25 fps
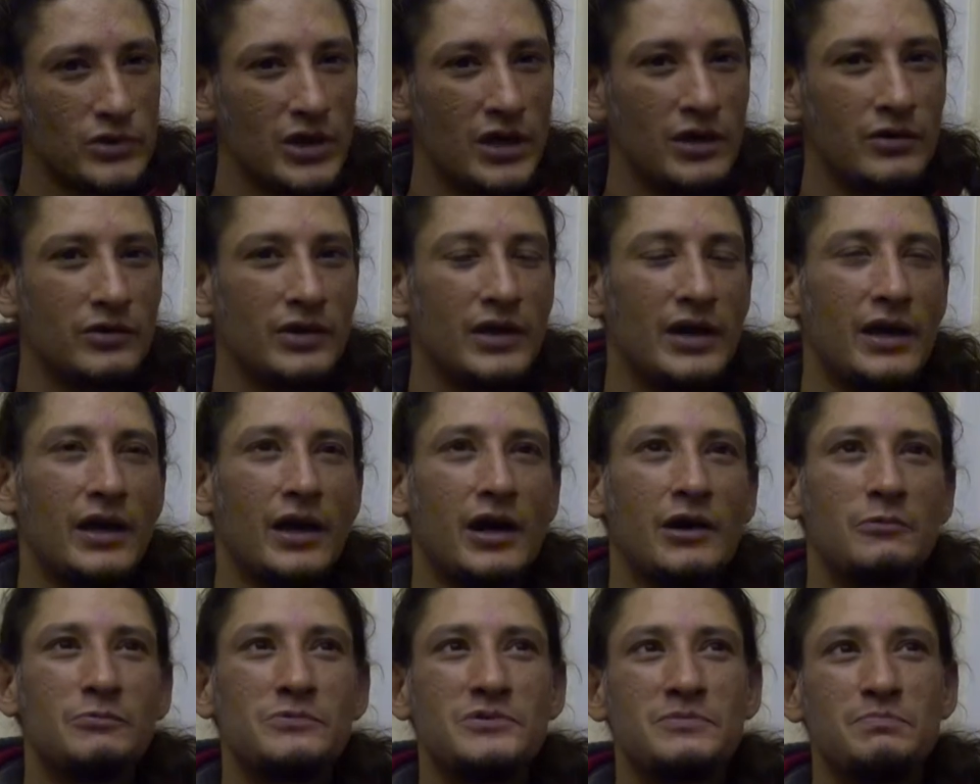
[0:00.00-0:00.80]
Okay,
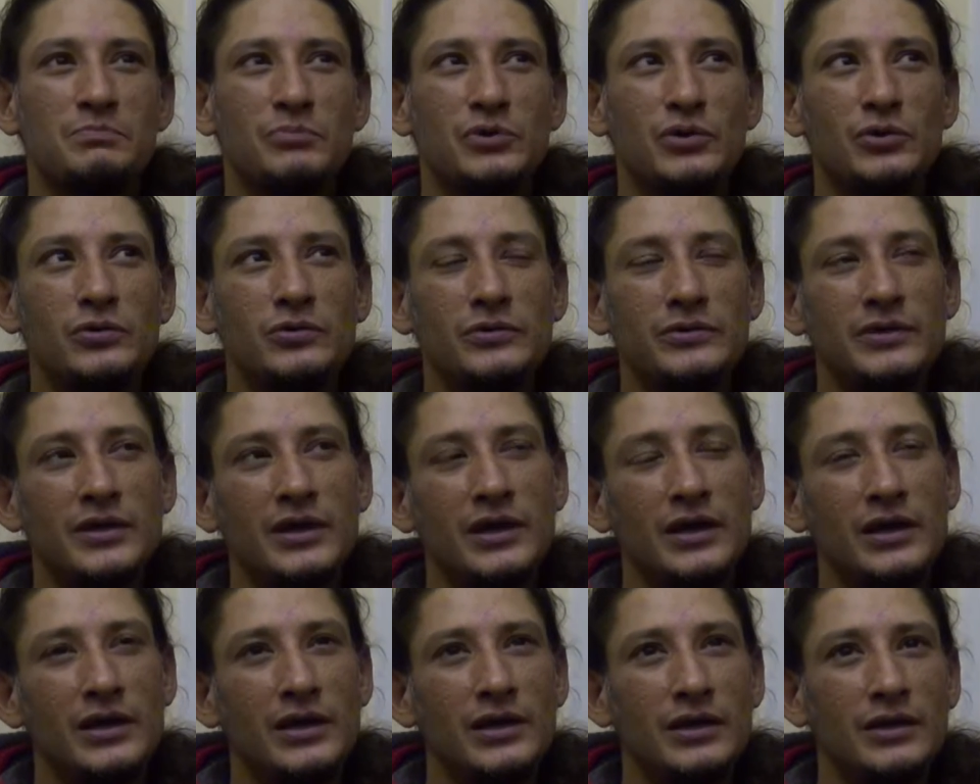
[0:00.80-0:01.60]
I was born
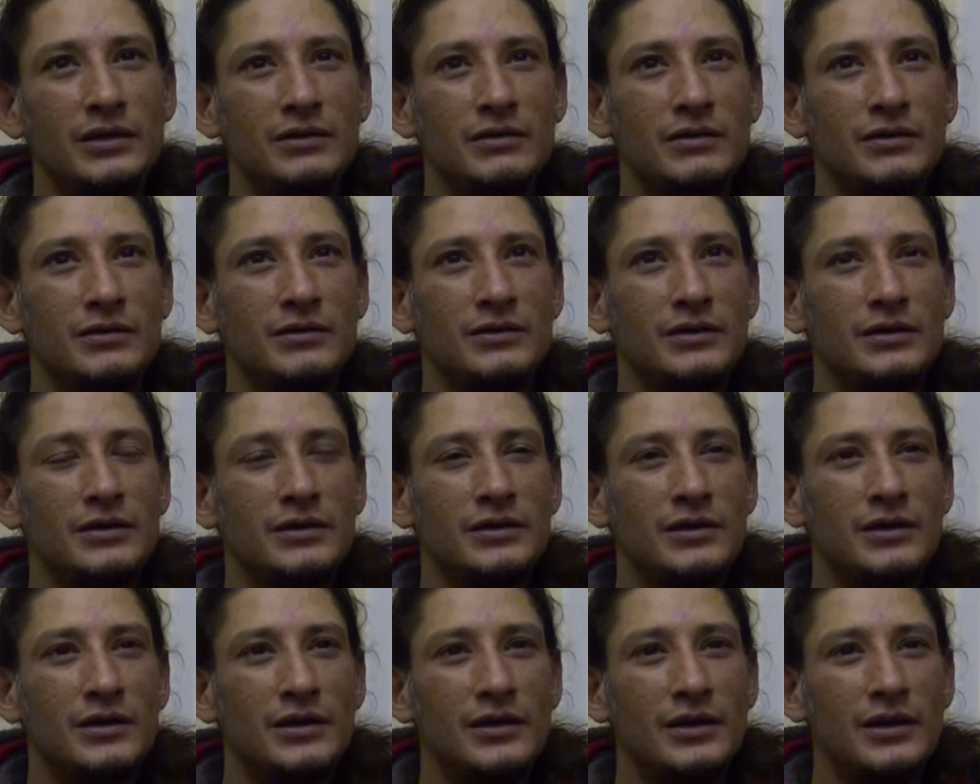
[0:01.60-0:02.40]
in
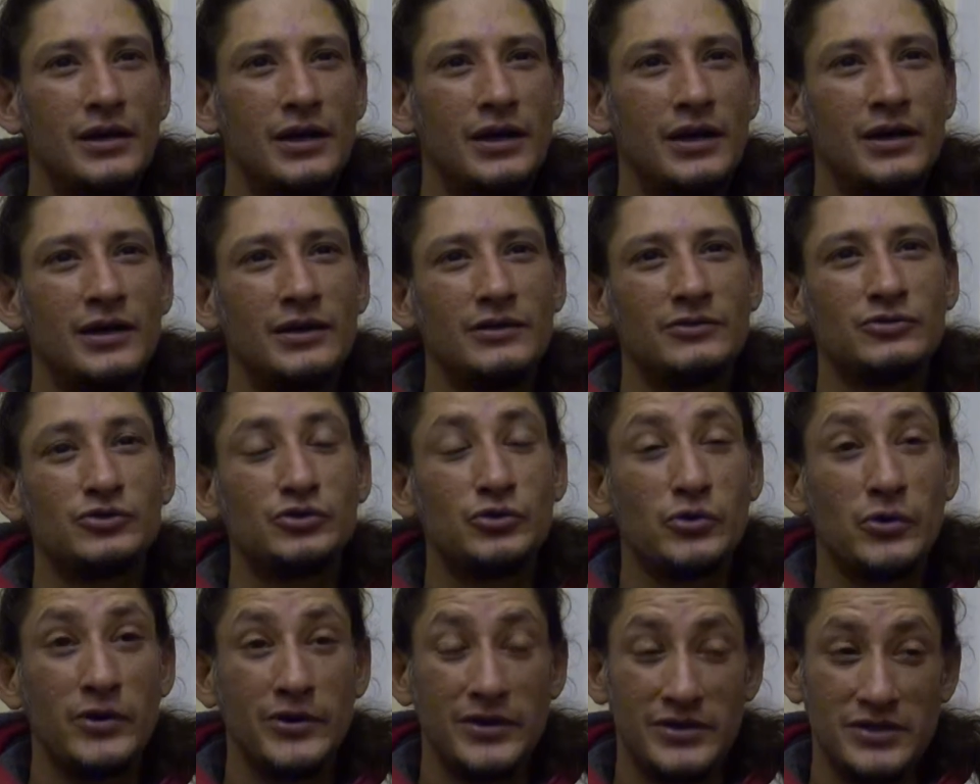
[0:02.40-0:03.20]

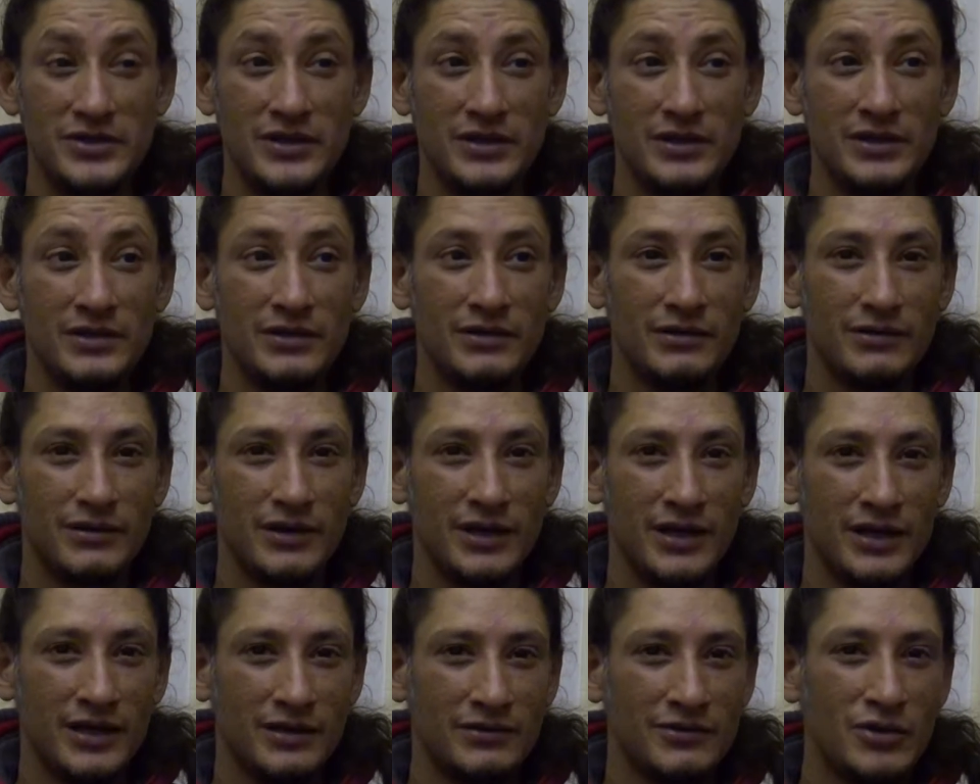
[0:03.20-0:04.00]
Croydon
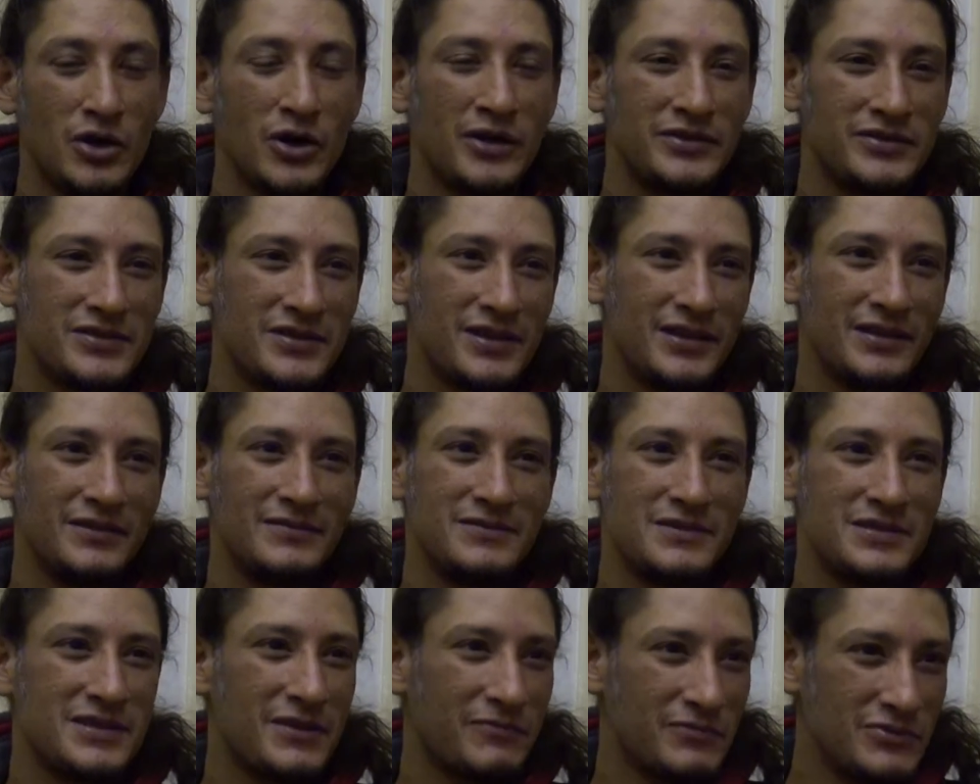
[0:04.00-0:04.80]
in
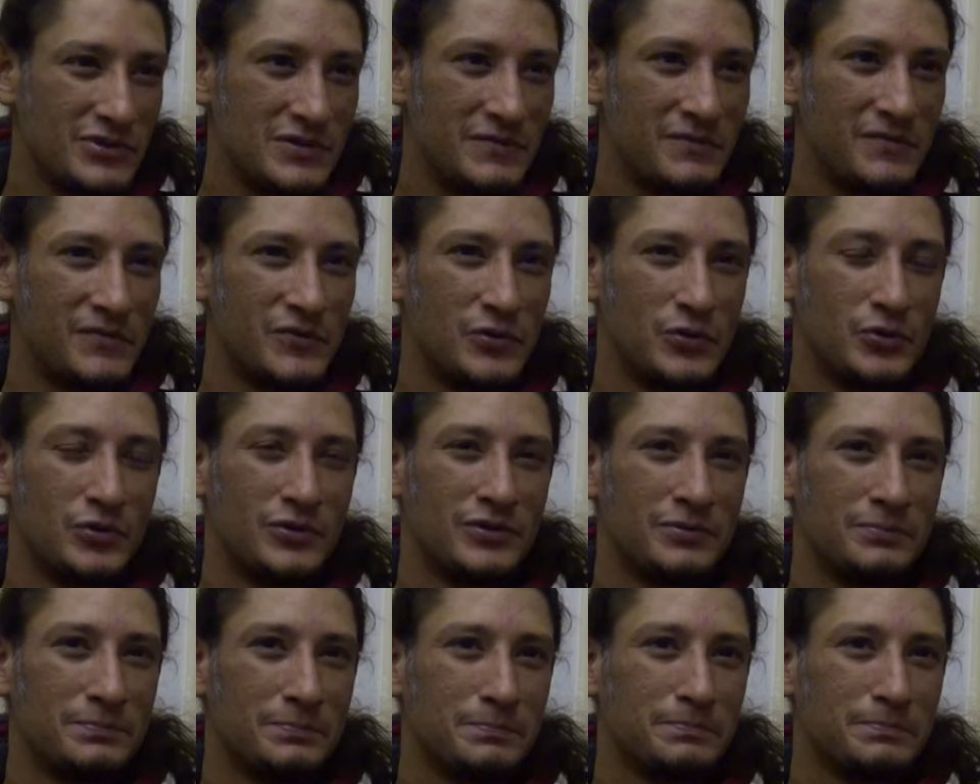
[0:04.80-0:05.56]
1974,